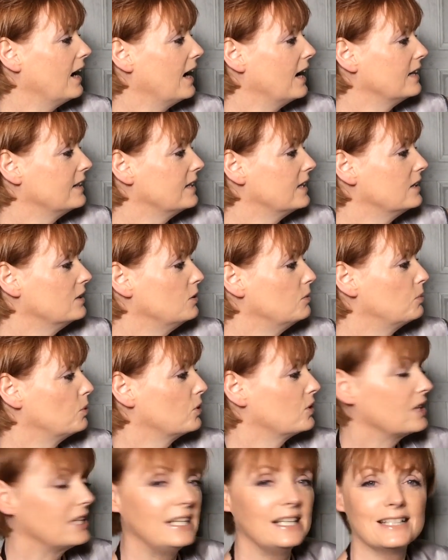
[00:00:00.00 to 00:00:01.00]
And then you
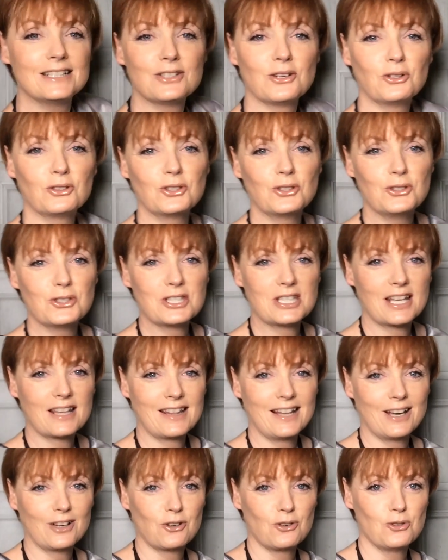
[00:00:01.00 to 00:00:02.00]
put the lid on. You stick
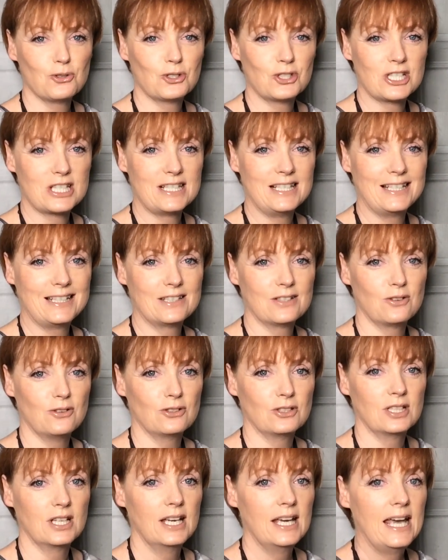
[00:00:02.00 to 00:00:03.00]
that gorgeous lid
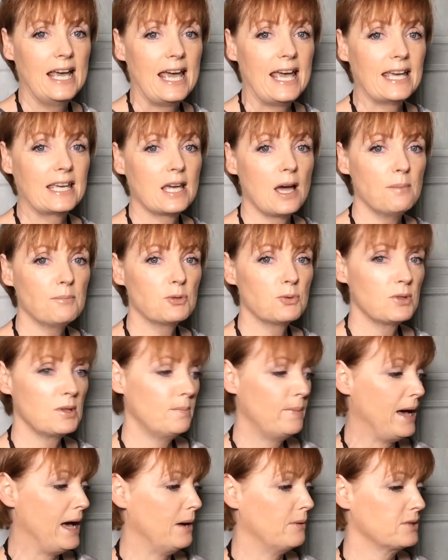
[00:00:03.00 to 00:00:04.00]
on. It comes with a
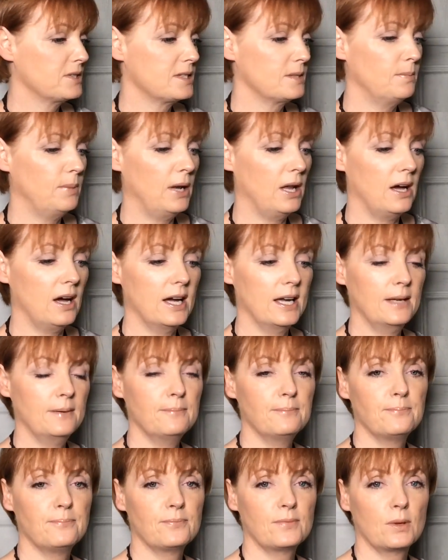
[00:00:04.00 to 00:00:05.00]
power supply,
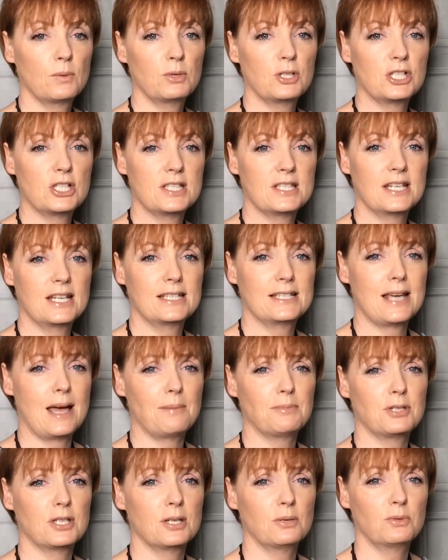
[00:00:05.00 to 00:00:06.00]
which is an
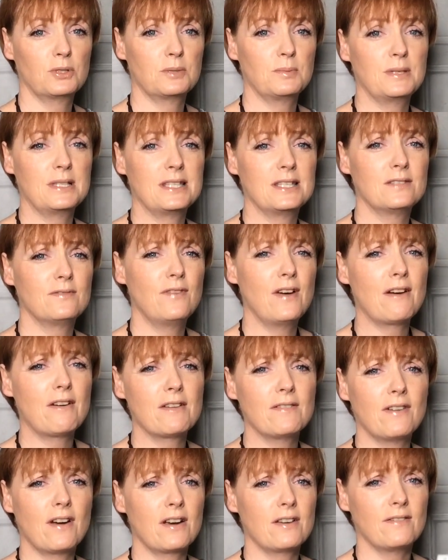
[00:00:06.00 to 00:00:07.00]
adapter, which means it's
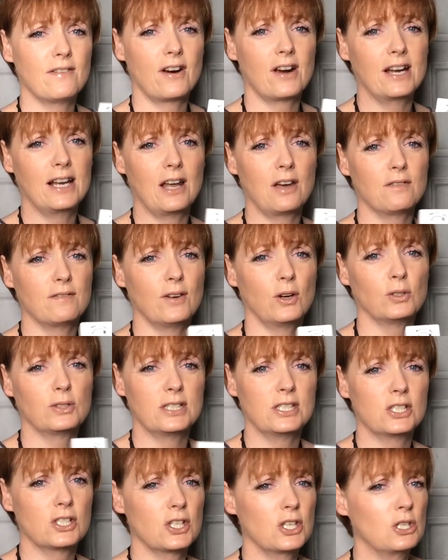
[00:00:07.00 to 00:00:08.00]
very low
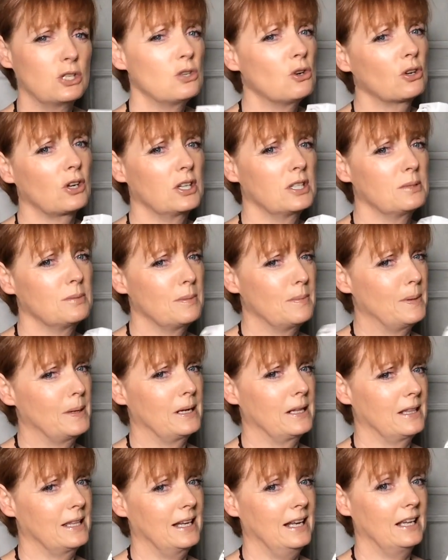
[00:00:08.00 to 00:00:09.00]
voltage, so you're not going to be
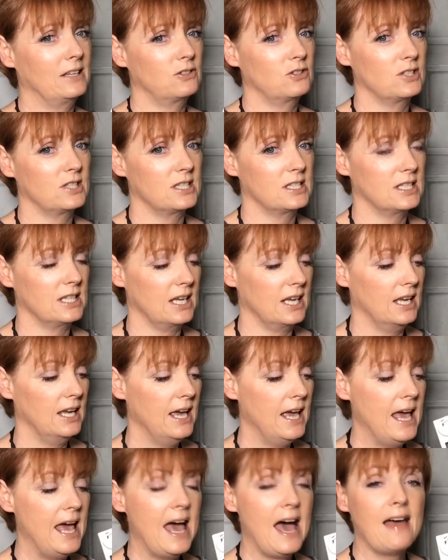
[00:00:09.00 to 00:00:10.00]
burning the electricity.
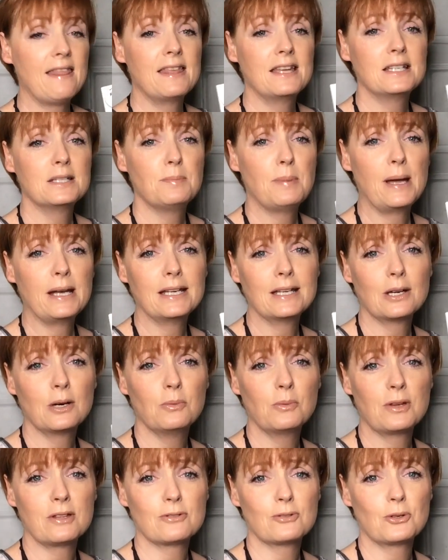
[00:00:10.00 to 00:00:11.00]
And then depending
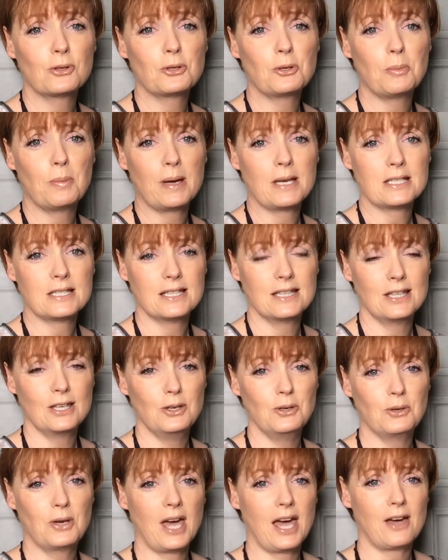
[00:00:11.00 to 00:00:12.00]
on whether or not you're based in
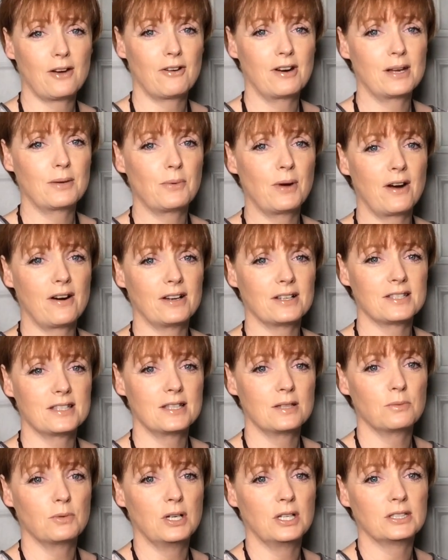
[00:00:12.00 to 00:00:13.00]
the UK or anywhere else
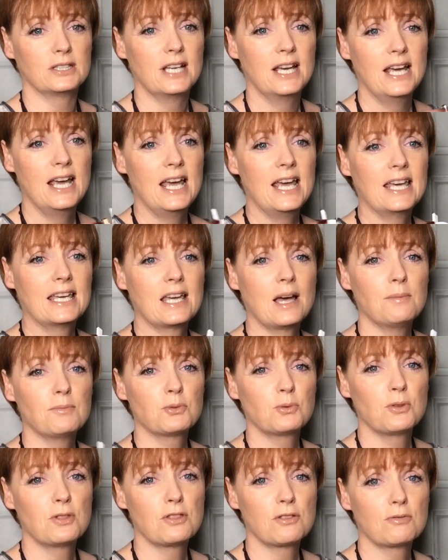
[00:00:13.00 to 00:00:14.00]
in the world, it
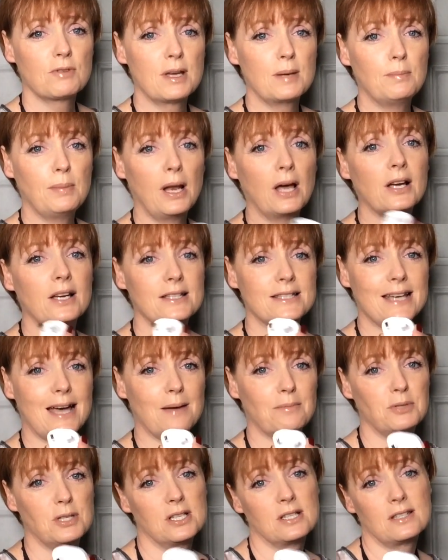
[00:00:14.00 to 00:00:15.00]
comes with 3 plug
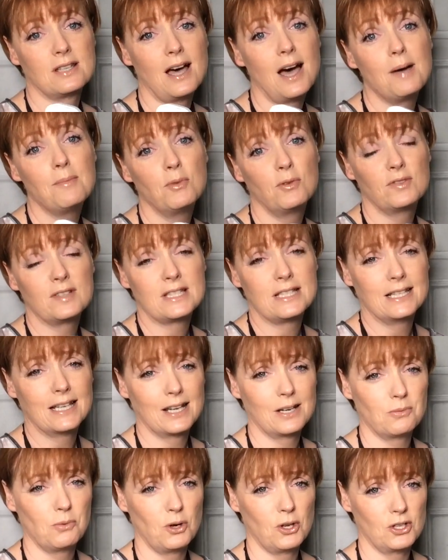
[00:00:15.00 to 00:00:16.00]
adapters. I'm obviously
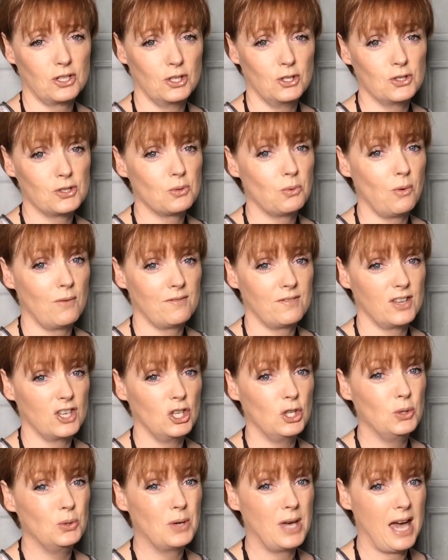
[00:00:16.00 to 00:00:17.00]
going to use the one for
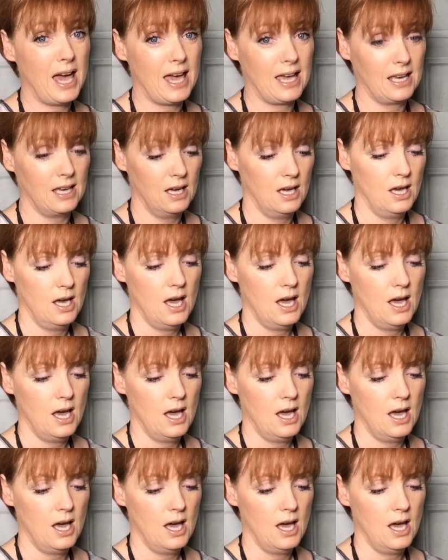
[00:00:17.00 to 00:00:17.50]
UK.